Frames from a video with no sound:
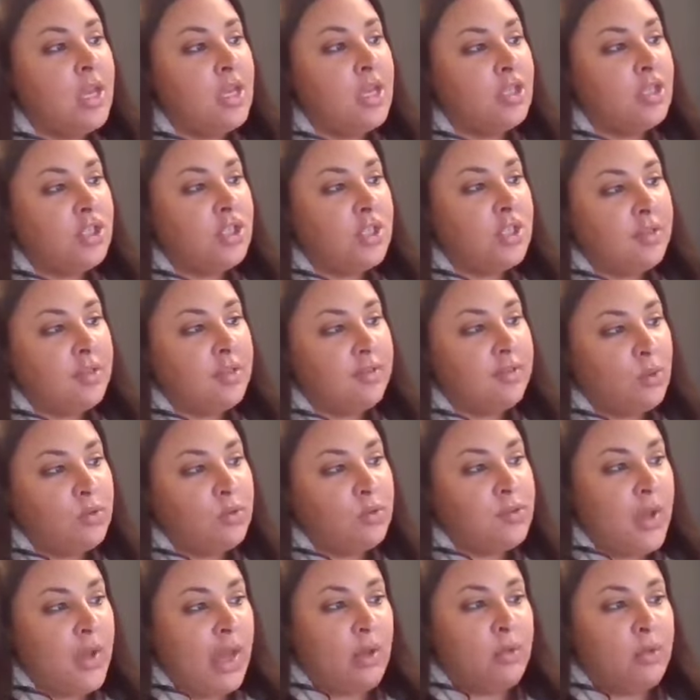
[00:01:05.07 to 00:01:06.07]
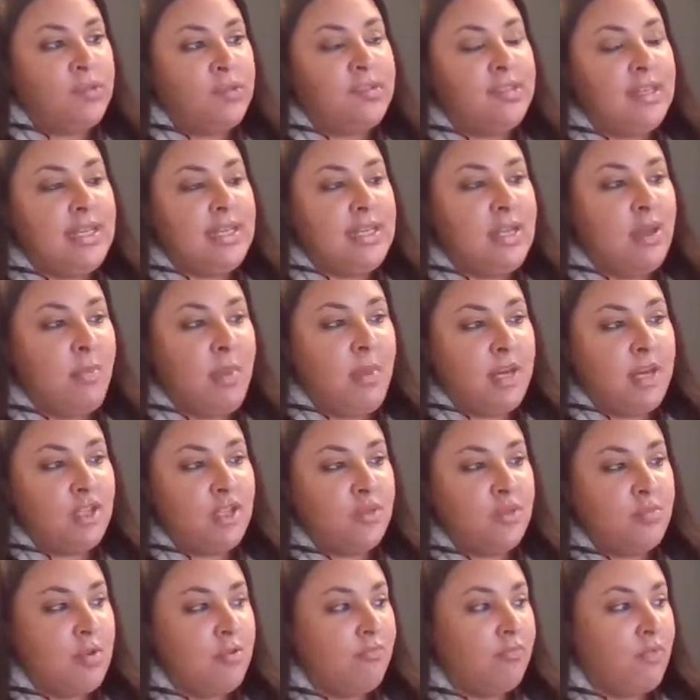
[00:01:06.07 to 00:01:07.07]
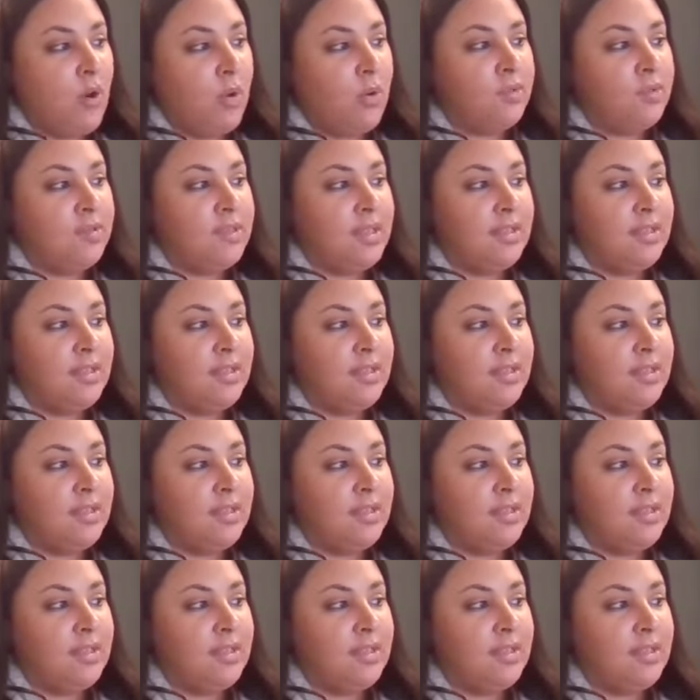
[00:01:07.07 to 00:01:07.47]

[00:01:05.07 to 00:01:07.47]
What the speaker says: She has also held senior management roles